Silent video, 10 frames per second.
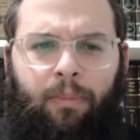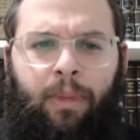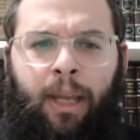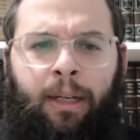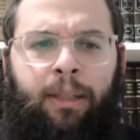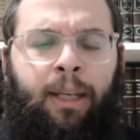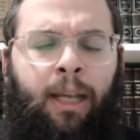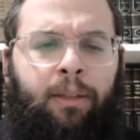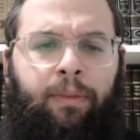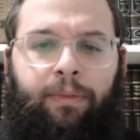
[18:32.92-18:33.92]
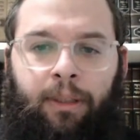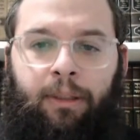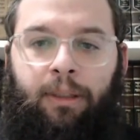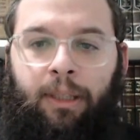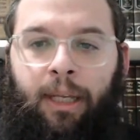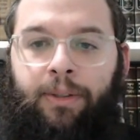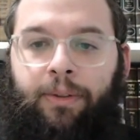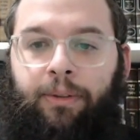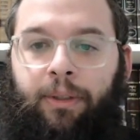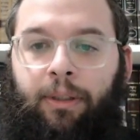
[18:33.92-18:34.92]
And at the end of
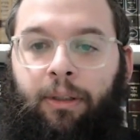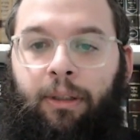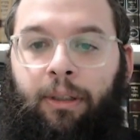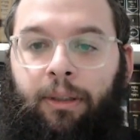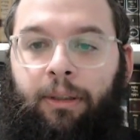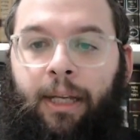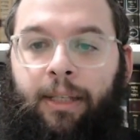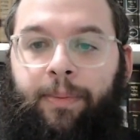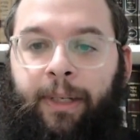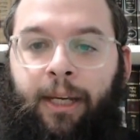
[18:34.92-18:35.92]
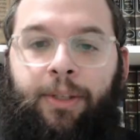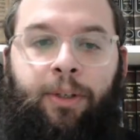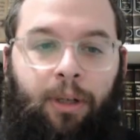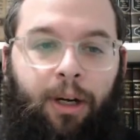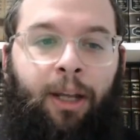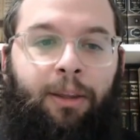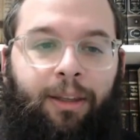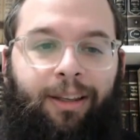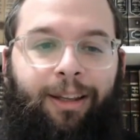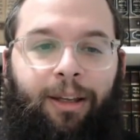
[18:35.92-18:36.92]
that's Bekitzer,
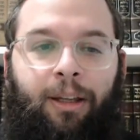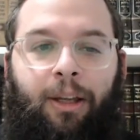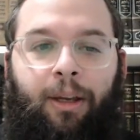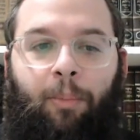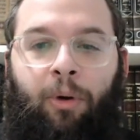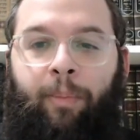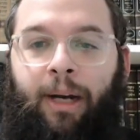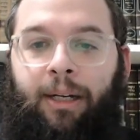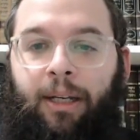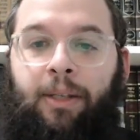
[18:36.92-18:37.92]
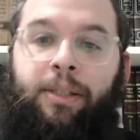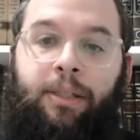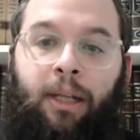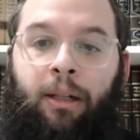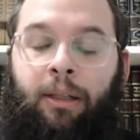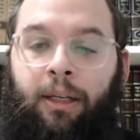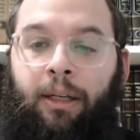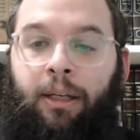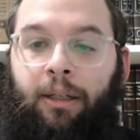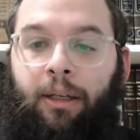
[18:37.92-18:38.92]
and more barichas.
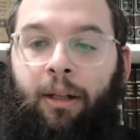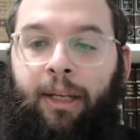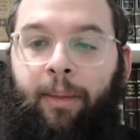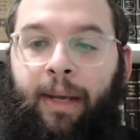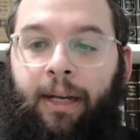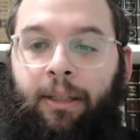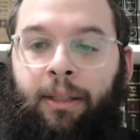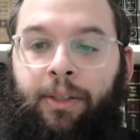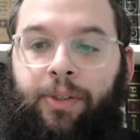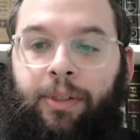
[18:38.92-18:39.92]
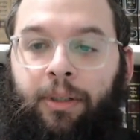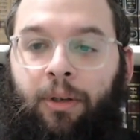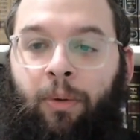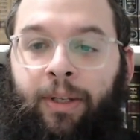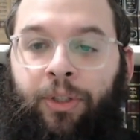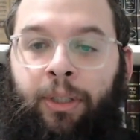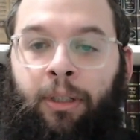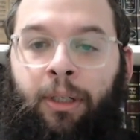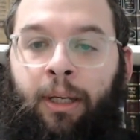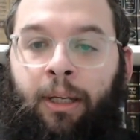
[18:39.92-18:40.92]
I'll get back to this
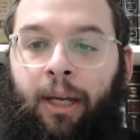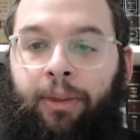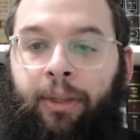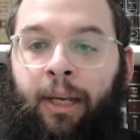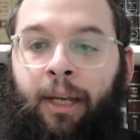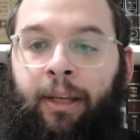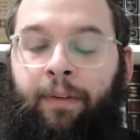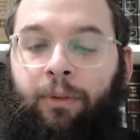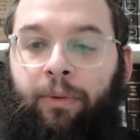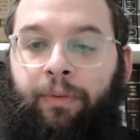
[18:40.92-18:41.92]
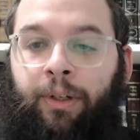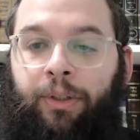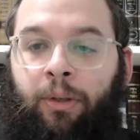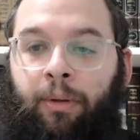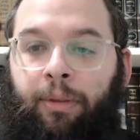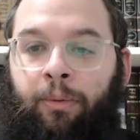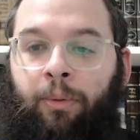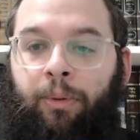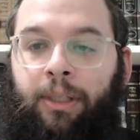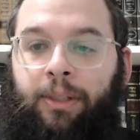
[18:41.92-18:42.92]
question at the end after we finish going
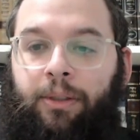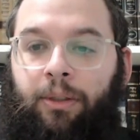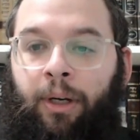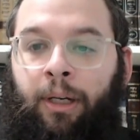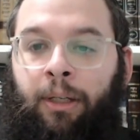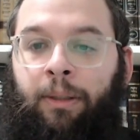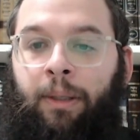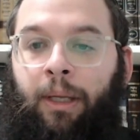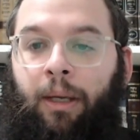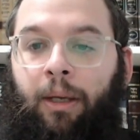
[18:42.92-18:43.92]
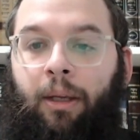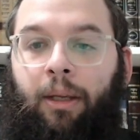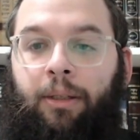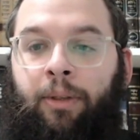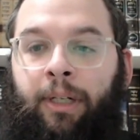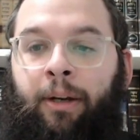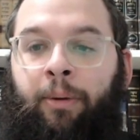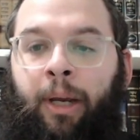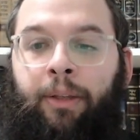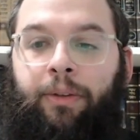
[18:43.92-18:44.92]
through this Torah. So at any
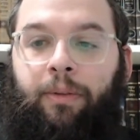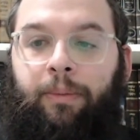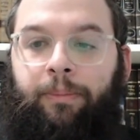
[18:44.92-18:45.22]
rate,